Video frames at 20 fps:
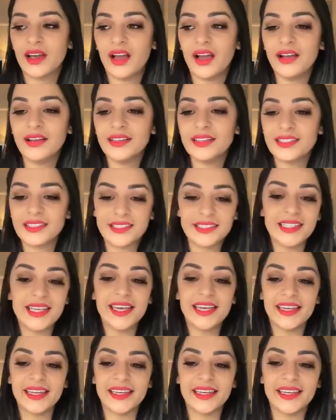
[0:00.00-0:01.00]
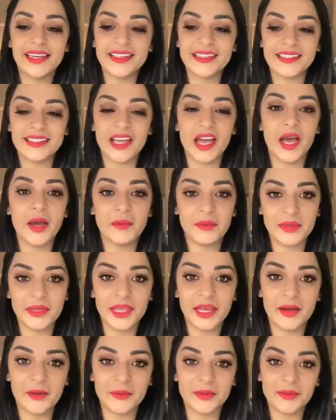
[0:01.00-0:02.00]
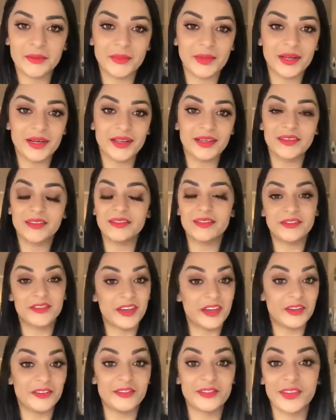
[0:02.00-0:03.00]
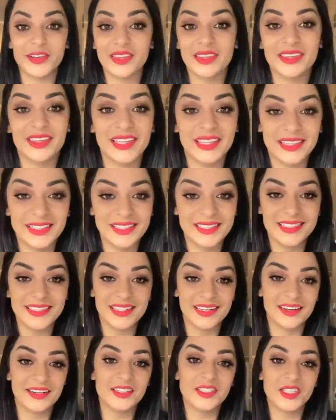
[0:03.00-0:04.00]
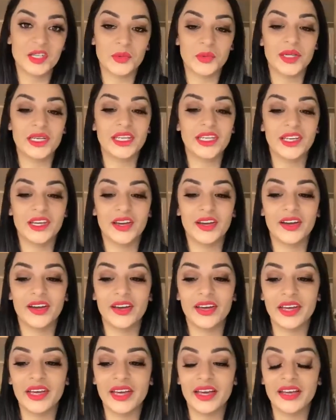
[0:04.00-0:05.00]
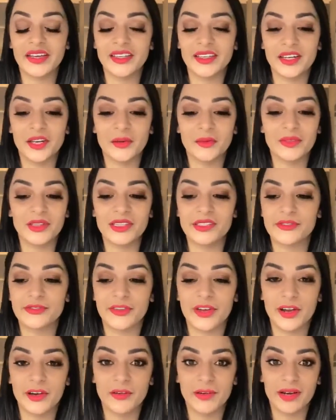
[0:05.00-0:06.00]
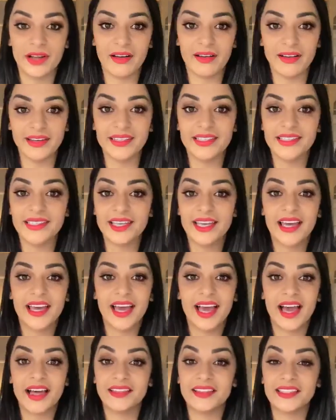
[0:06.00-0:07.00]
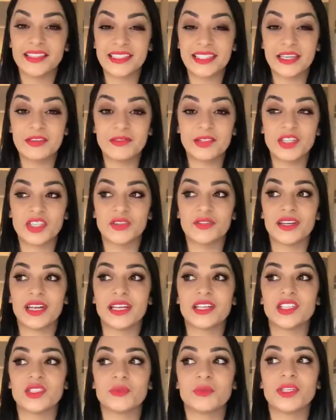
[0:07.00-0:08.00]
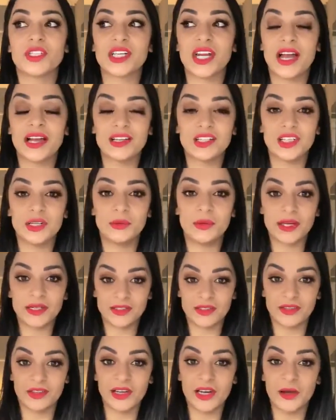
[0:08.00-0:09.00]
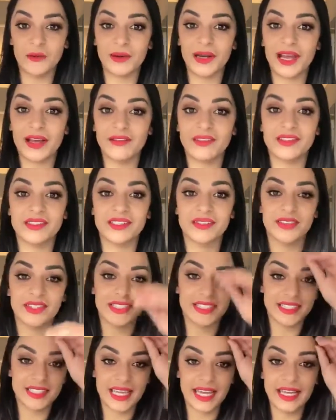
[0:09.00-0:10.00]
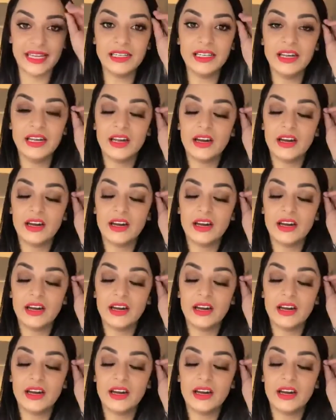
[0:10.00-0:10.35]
I'd say it's up there with my favourite things that I do in here. You know, there's fire and ice and there's skin rejuvenation, which actually works on the lower levels of the skin